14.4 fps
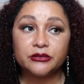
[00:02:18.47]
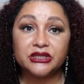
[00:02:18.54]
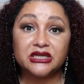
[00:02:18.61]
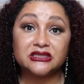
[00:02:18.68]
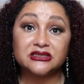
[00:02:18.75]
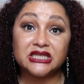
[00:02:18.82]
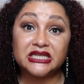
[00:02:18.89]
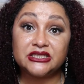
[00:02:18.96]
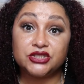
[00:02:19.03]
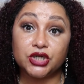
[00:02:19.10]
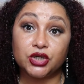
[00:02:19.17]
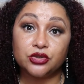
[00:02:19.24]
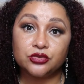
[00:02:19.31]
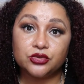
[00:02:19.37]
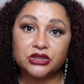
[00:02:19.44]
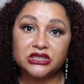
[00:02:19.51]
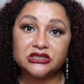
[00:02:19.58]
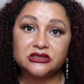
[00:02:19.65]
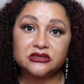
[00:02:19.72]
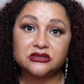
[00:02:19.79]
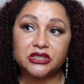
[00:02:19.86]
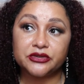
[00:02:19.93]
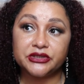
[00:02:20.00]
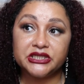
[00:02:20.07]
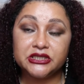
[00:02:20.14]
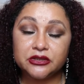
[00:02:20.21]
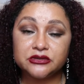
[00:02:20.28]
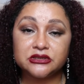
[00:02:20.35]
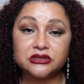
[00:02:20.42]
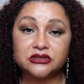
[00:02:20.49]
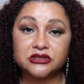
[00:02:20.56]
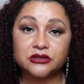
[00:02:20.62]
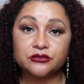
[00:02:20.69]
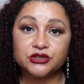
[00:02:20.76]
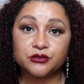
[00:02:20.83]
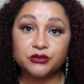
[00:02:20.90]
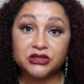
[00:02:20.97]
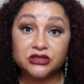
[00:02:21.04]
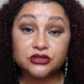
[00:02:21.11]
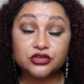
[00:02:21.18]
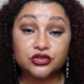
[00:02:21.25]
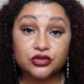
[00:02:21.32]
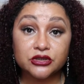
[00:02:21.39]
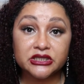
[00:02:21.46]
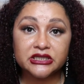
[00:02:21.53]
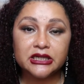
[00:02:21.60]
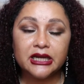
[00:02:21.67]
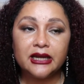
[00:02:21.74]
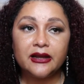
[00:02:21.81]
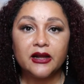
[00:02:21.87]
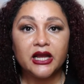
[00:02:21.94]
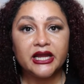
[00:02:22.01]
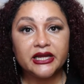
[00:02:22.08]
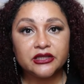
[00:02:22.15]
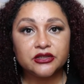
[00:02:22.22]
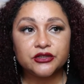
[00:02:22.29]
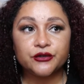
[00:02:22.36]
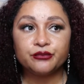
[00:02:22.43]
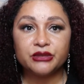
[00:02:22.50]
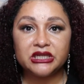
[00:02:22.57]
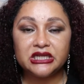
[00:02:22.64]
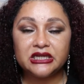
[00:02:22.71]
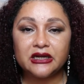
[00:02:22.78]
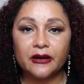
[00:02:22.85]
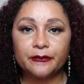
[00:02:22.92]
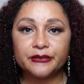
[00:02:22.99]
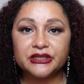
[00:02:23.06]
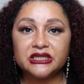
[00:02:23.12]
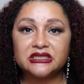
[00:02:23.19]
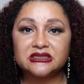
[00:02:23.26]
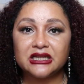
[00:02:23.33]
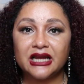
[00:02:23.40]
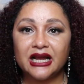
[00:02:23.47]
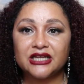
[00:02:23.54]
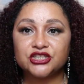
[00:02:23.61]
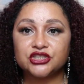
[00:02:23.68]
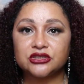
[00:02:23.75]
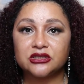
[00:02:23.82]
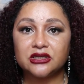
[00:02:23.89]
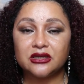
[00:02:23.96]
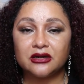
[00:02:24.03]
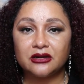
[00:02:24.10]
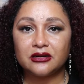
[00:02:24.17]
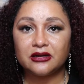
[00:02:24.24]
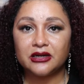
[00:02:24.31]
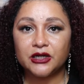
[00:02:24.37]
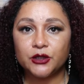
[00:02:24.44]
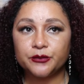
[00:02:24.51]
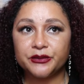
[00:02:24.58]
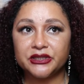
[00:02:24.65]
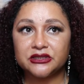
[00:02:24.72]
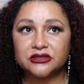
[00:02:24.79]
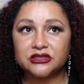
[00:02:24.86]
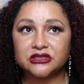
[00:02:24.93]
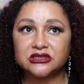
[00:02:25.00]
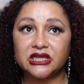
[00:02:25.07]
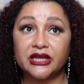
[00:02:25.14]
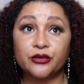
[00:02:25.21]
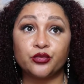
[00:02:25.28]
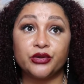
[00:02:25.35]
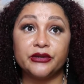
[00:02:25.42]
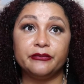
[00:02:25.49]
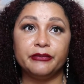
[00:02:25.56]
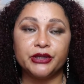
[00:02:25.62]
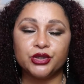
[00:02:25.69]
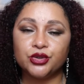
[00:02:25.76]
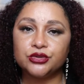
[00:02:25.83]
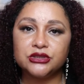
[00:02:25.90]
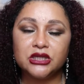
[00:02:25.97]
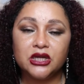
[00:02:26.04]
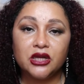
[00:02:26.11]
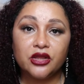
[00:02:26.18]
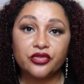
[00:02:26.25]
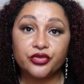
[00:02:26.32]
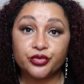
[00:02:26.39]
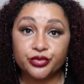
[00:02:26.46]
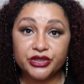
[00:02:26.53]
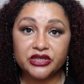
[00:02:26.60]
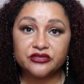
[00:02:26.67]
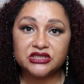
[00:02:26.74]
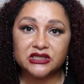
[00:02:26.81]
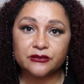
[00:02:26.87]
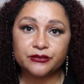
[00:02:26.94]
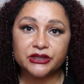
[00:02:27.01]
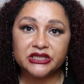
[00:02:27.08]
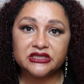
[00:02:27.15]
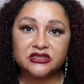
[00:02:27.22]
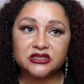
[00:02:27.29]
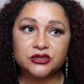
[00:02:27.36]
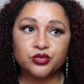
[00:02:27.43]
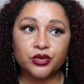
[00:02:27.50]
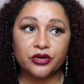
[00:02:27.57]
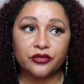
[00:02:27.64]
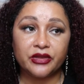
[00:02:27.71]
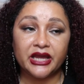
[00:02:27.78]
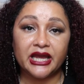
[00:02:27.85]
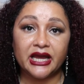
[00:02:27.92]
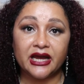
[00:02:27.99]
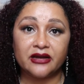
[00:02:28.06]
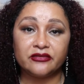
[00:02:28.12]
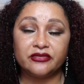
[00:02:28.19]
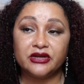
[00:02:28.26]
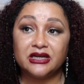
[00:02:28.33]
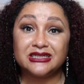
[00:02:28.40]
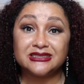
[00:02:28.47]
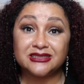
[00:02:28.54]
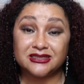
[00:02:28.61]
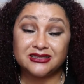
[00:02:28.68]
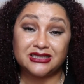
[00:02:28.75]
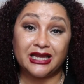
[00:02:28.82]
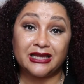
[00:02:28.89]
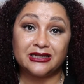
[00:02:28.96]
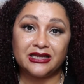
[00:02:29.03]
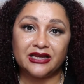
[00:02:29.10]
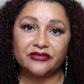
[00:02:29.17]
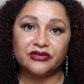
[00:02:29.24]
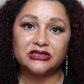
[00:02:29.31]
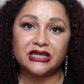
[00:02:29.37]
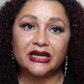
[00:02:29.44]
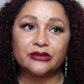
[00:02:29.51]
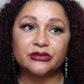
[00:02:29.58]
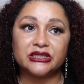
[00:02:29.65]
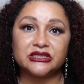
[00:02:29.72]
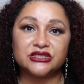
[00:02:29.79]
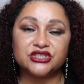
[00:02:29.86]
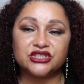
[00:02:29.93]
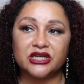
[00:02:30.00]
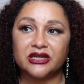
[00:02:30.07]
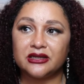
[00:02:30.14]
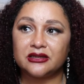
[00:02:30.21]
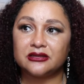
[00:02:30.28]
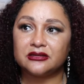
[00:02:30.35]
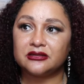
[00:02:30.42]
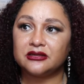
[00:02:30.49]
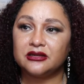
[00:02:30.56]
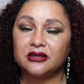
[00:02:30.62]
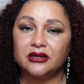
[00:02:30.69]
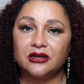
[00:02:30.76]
because they don't want their ecosystem to be destroyed. And there are many companies that actually are helping to, say, rebuild the reefs in places where they have sustained heavy damage, and